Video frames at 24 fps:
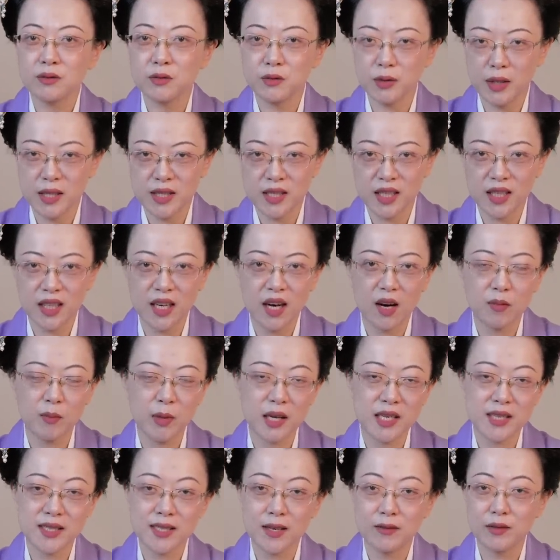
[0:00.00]
rating on
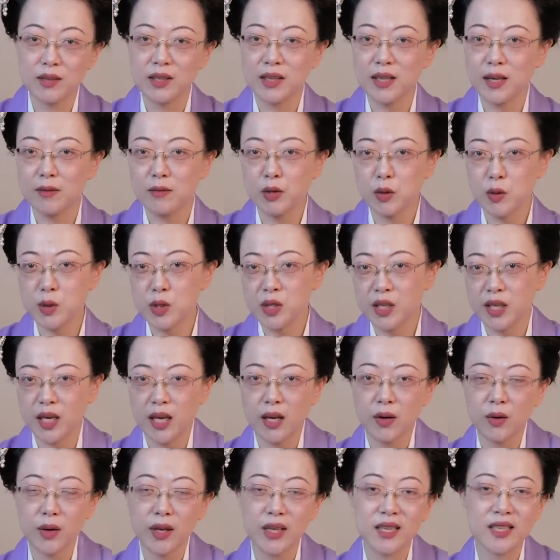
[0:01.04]
my 7 level
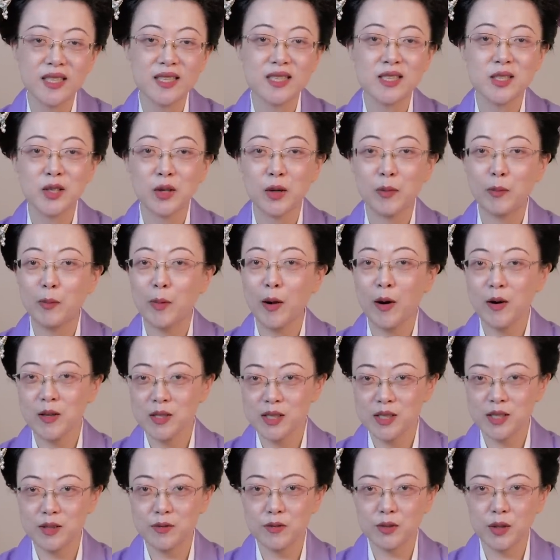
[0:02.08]
scale. It is still a
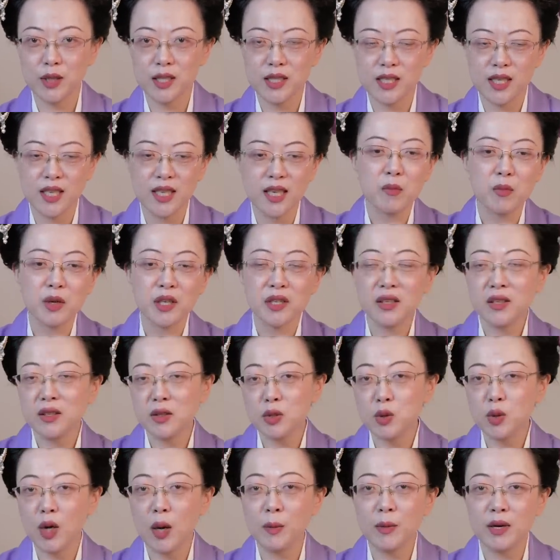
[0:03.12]
positive rating, meaning
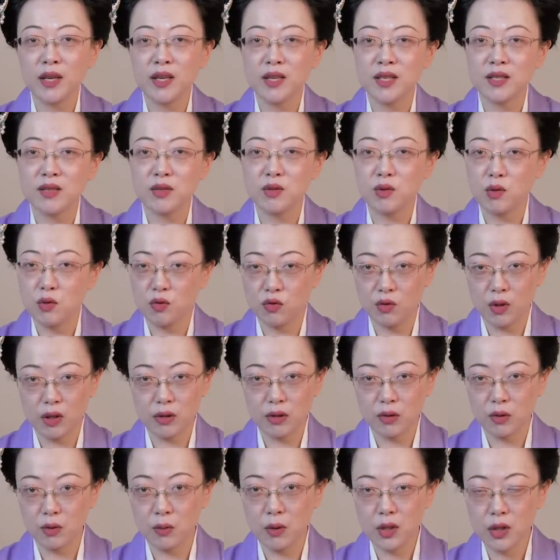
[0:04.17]
the drama is
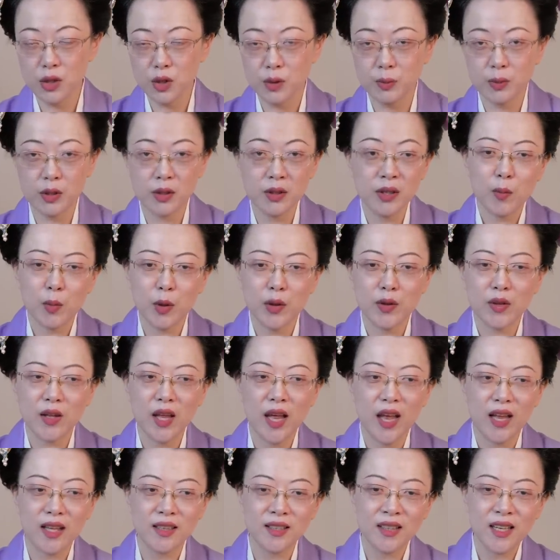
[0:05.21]
rather watchable, but
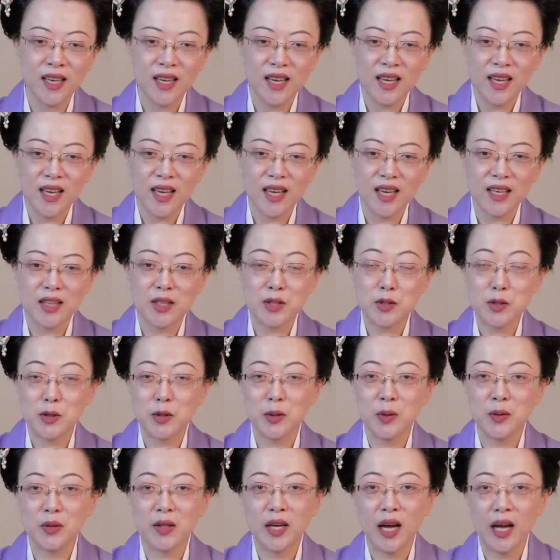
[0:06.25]
then it is
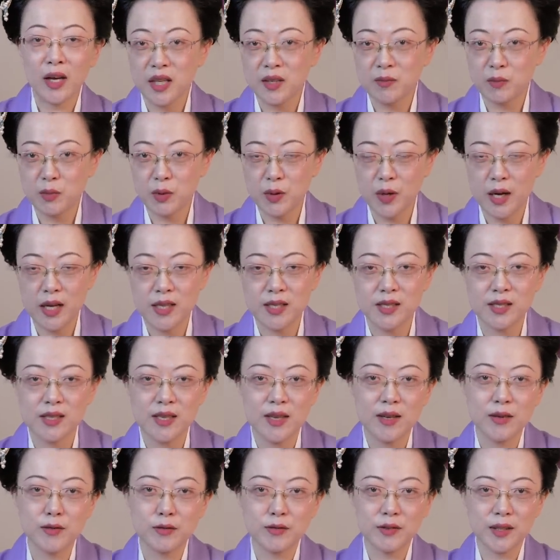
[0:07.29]
not that
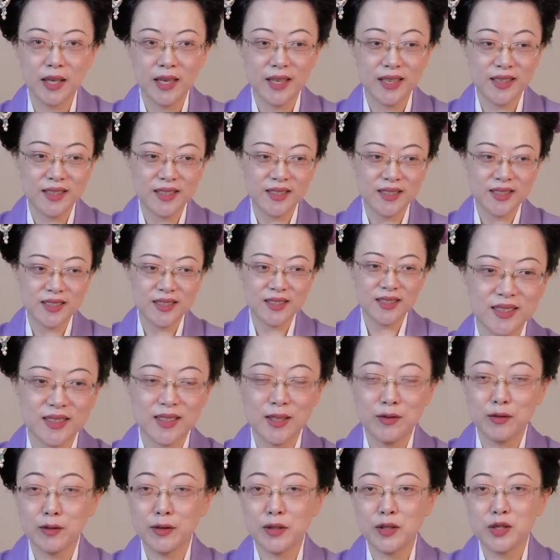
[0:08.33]
impressive and
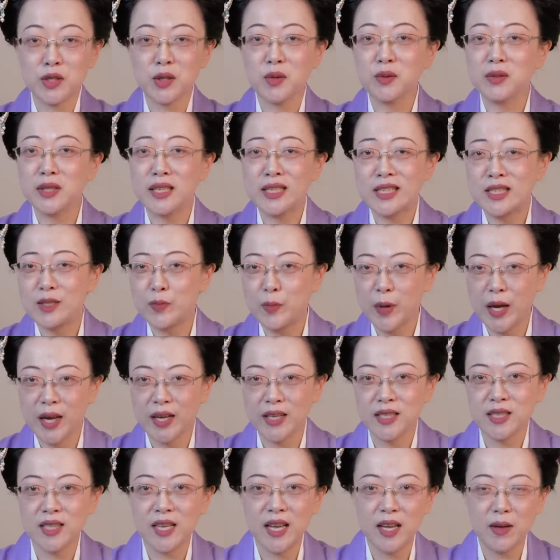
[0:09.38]
definitely don't
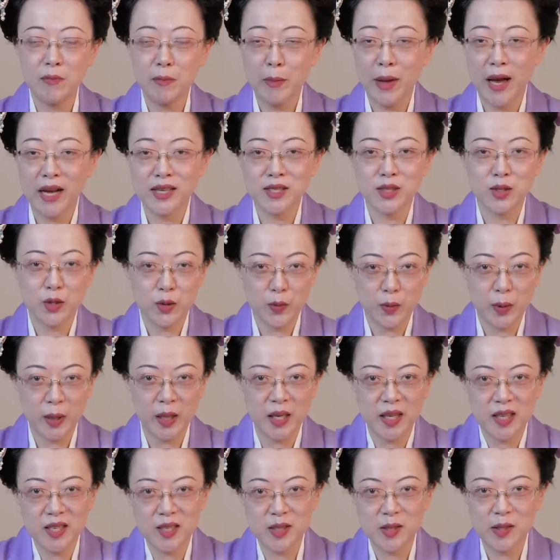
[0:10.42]
expect a
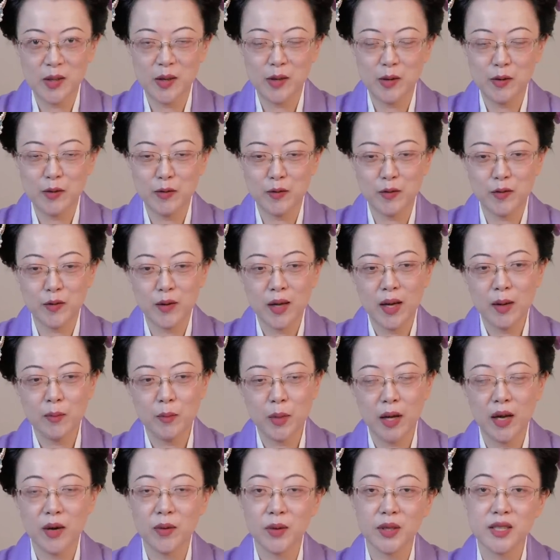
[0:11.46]
masterpiece of
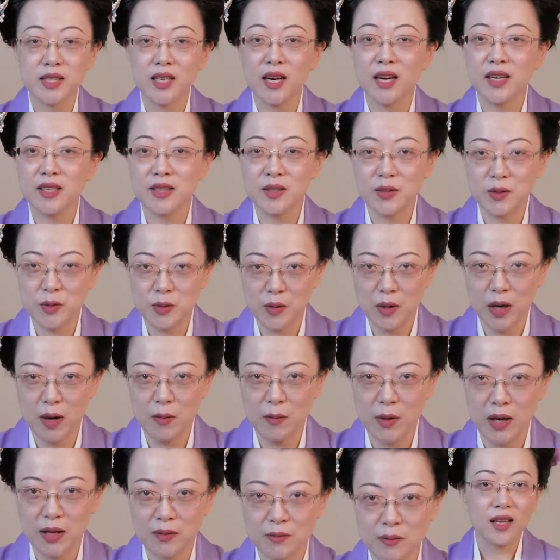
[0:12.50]
period idol
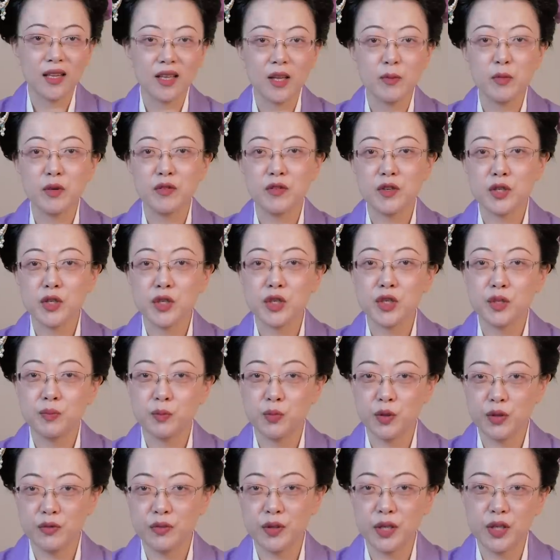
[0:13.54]
drama. Let me first
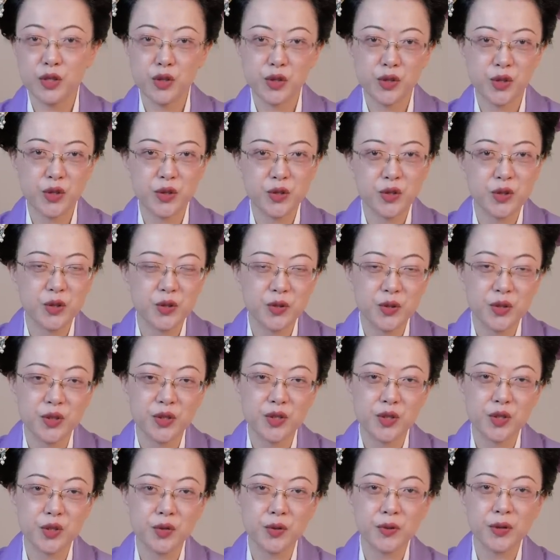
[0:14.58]
briefly introduce you to
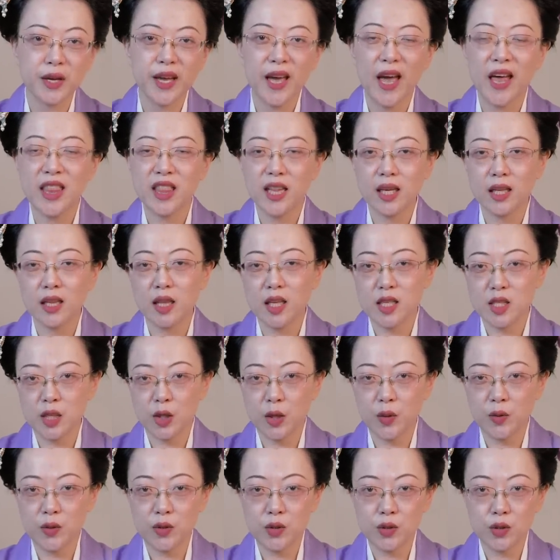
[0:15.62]
the story and then let's
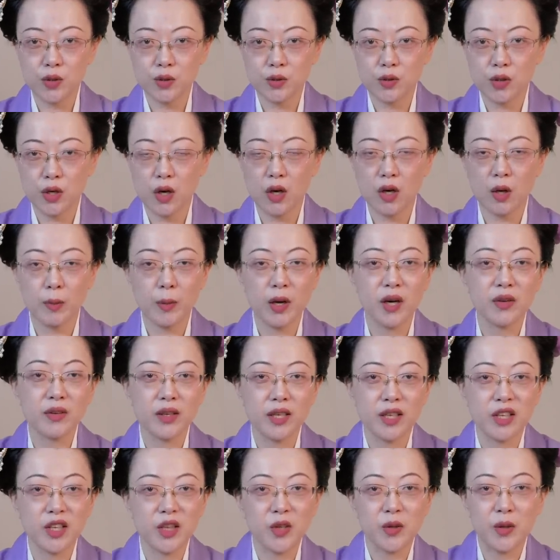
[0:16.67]
go into talk about
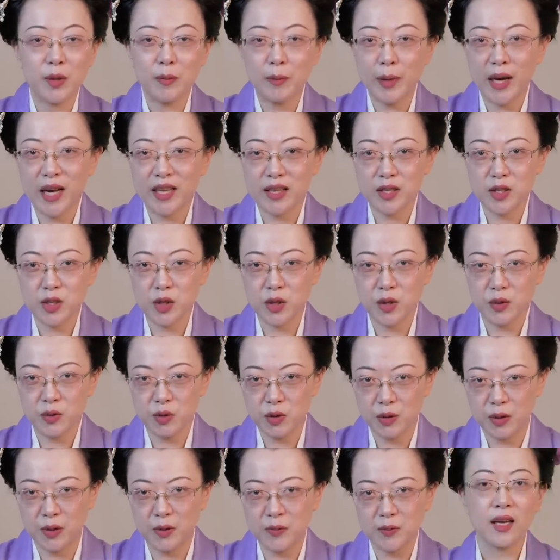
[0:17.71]
the good and bad as
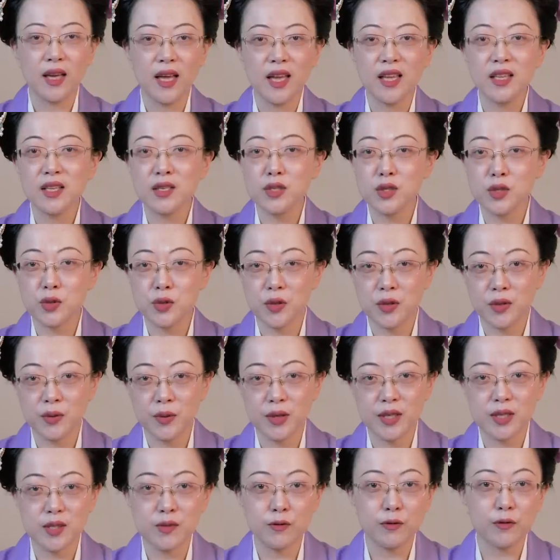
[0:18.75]
usual. In the
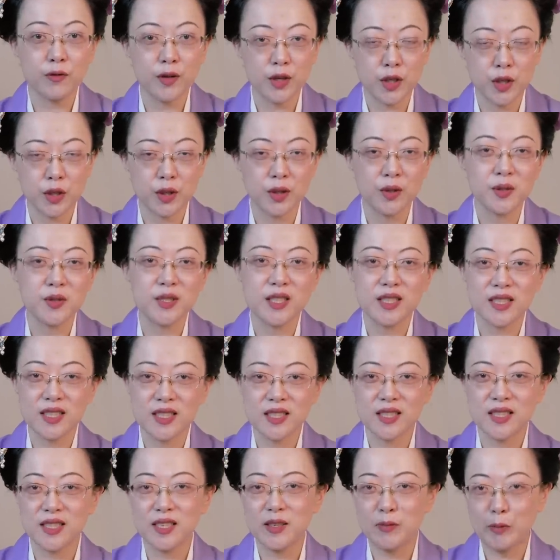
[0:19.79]
story's fictional
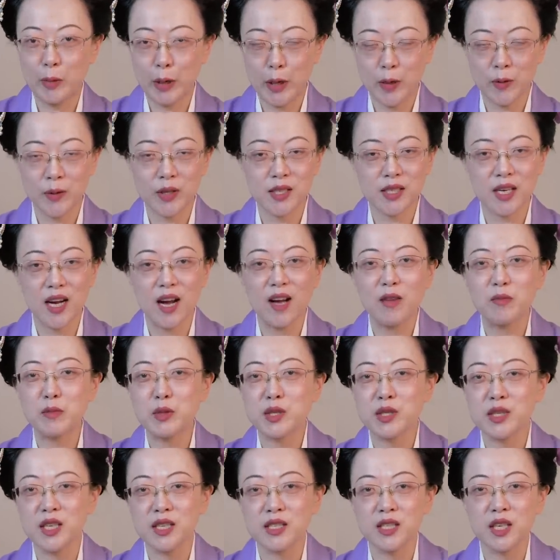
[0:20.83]
dynasty period time
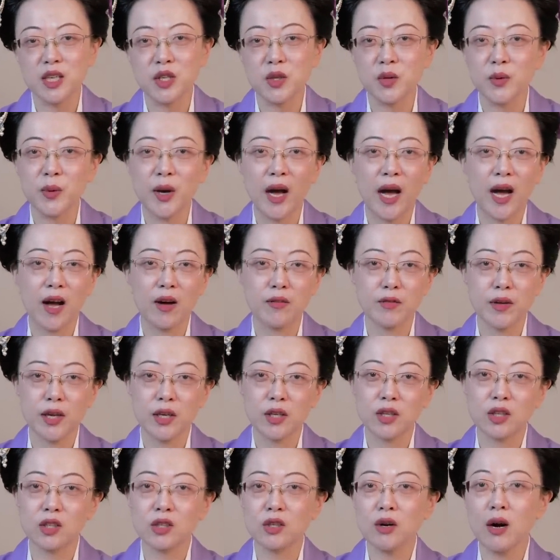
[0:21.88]
setting, you have a
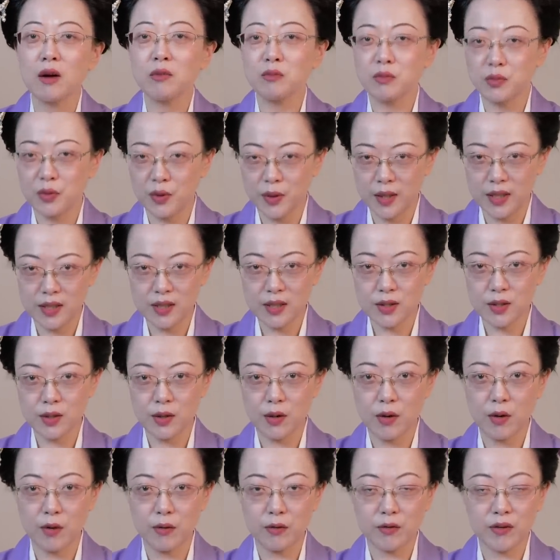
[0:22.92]
crown prince
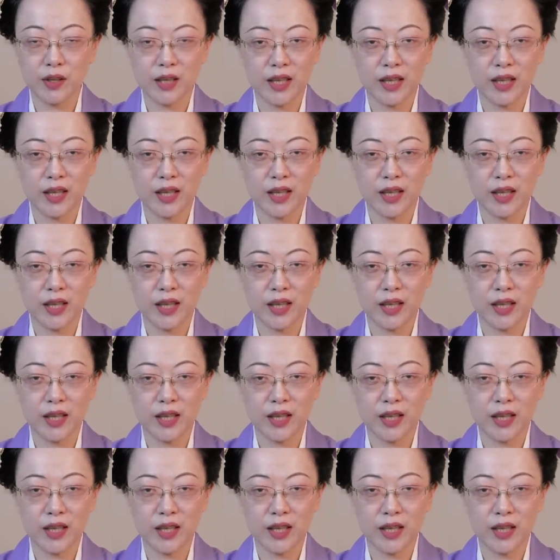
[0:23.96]
of the